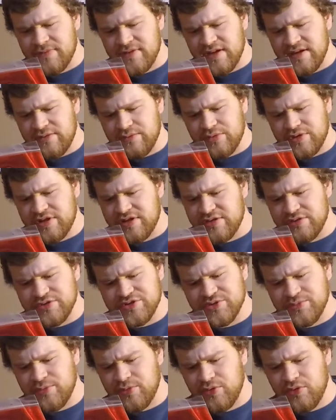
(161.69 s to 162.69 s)

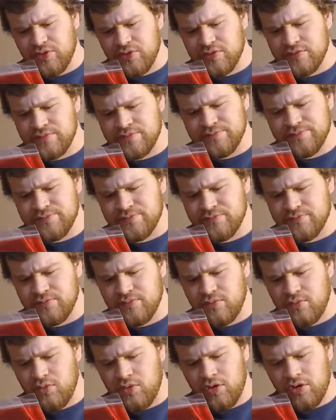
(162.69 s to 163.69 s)
Reusable,
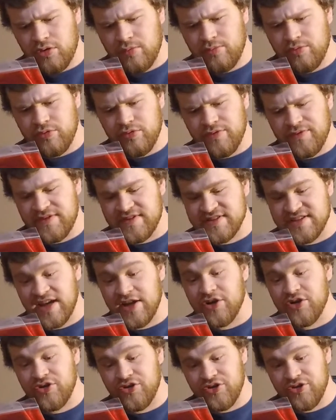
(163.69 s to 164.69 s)
waterproof. It's got a
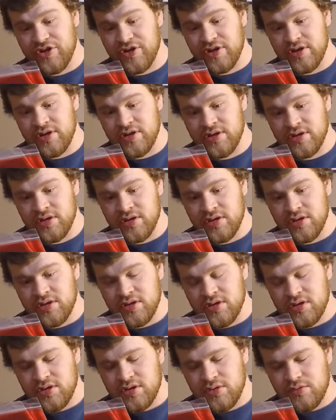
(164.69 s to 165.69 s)
hood,
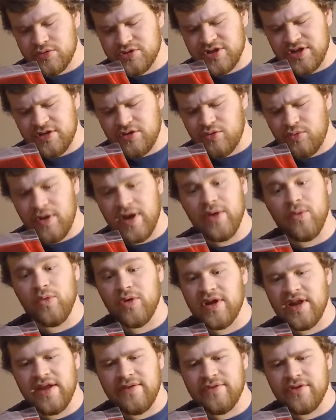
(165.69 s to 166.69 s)
which I don't know why it
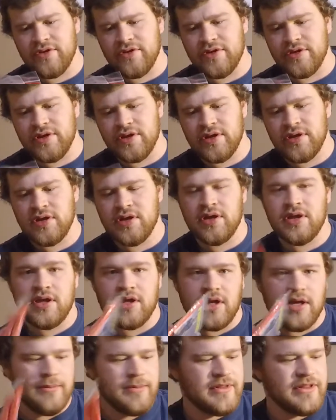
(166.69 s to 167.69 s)
wouldn't have a hood.
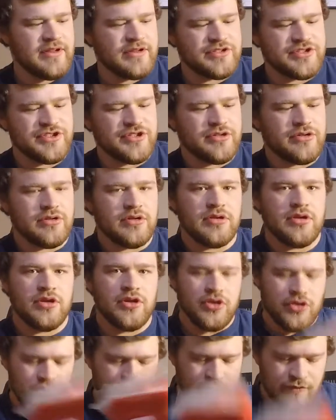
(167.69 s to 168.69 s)
But there's your
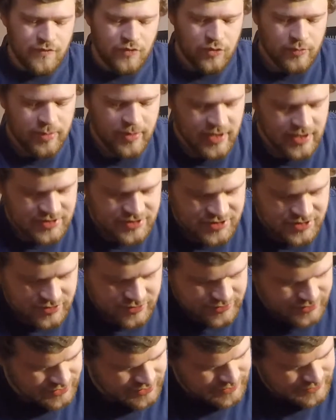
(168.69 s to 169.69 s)
4
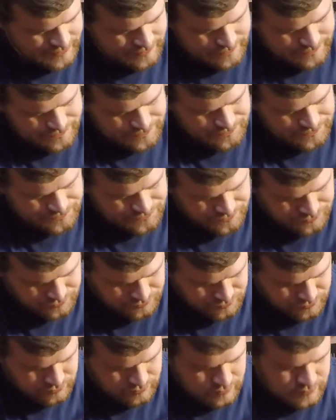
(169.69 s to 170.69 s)
ponchos.
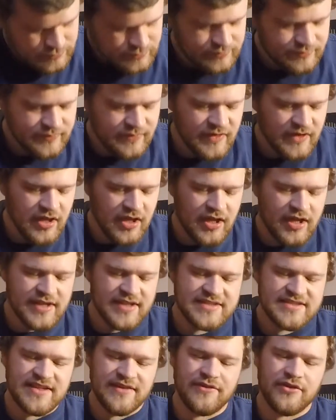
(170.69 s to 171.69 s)
It
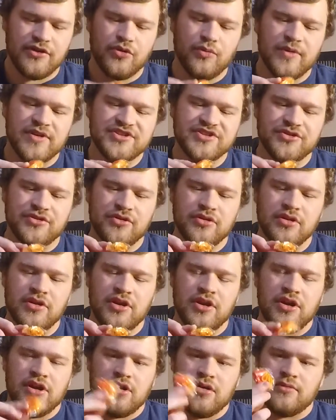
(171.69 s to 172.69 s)
does have a little whistle
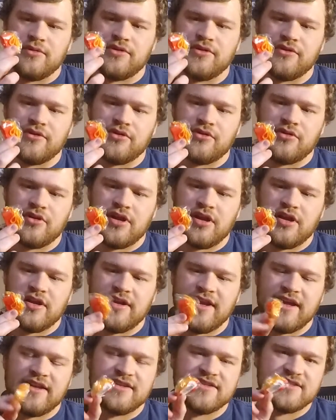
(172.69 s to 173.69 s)
with a little
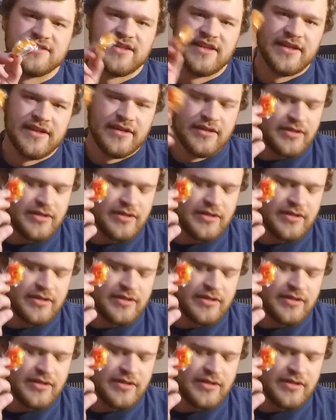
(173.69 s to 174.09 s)
necklace thing.